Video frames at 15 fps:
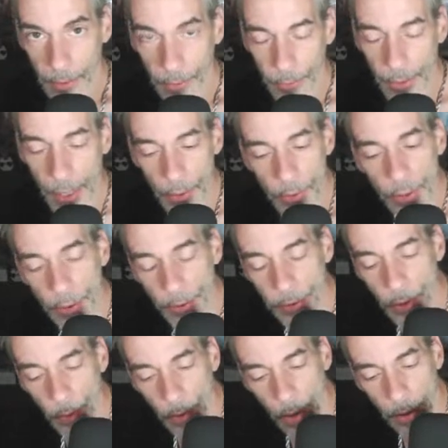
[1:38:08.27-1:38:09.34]
The energy that's
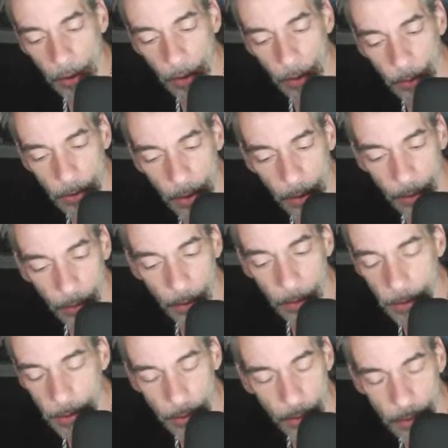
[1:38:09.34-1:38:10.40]
going on here is like
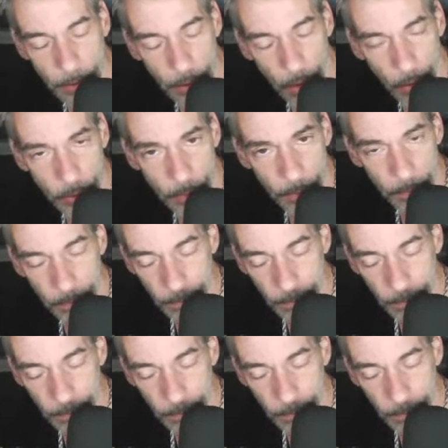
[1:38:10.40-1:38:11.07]
it's awesome.